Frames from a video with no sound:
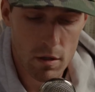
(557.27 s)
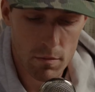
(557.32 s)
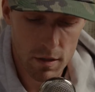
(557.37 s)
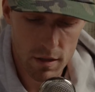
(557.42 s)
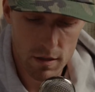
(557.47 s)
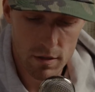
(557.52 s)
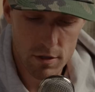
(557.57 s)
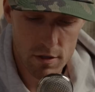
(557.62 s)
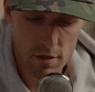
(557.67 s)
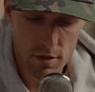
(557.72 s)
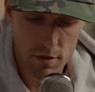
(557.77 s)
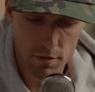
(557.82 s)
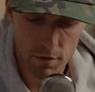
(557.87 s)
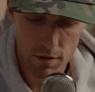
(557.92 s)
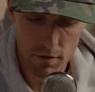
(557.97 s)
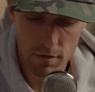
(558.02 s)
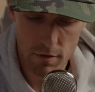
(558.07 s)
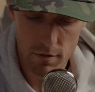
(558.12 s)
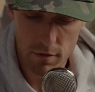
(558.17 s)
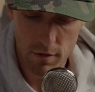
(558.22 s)
let me just
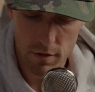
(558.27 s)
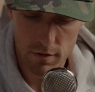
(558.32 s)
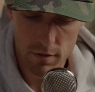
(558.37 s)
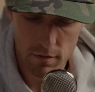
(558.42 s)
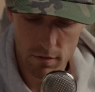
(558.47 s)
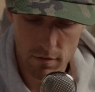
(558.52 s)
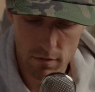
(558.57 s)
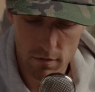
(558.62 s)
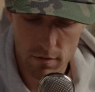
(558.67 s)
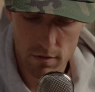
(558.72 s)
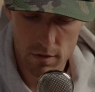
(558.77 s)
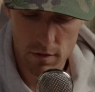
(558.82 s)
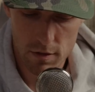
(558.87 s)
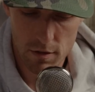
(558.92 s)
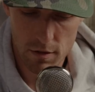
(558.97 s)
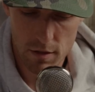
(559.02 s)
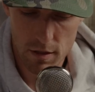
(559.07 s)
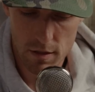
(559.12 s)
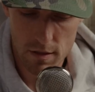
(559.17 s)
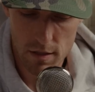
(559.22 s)
screen record so
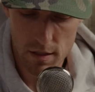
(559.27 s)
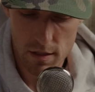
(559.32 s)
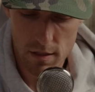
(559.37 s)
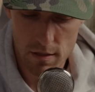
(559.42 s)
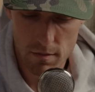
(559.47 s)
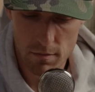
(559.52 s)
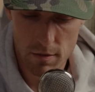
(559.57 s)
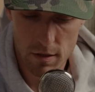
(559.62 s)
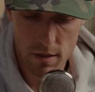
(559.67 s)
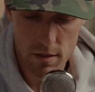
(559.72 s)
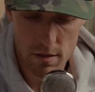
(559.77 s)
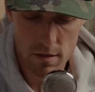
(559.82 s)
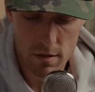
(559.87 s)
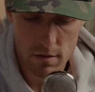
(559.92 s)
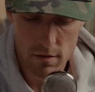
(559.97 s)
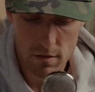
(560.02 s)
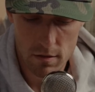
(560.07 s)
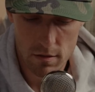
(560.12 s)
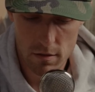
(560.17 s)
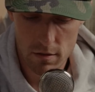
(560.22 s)
you can see some of
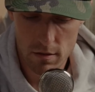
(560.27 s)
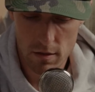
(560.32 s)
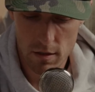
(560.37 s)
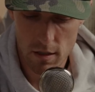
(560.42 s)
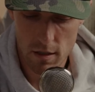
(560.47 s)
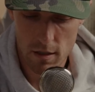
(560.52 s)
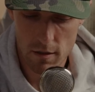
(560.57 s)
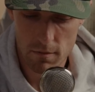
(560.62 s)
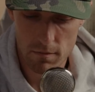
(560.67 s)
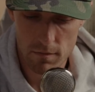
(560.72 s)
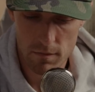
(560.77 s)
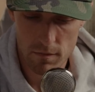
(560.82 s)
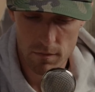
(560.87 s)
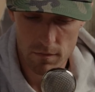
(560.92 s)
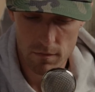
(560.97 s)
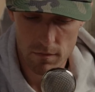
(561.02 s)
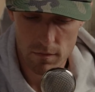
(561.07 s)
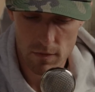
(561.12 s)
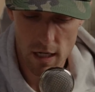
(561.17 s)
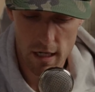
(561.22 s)
these
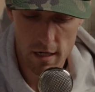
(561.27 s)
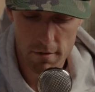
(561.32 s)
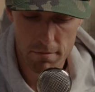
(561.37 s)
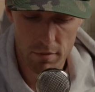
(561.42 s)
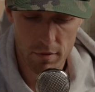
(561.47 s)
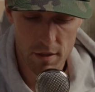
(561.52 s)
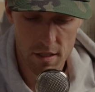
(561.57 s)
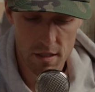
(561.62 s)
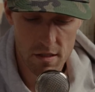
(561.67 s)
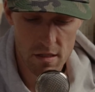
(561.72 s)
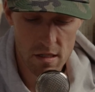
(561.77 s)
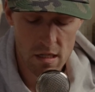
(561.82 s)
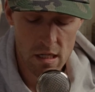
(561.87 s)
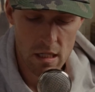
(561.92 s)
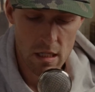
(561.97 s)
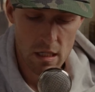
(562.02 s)
data points.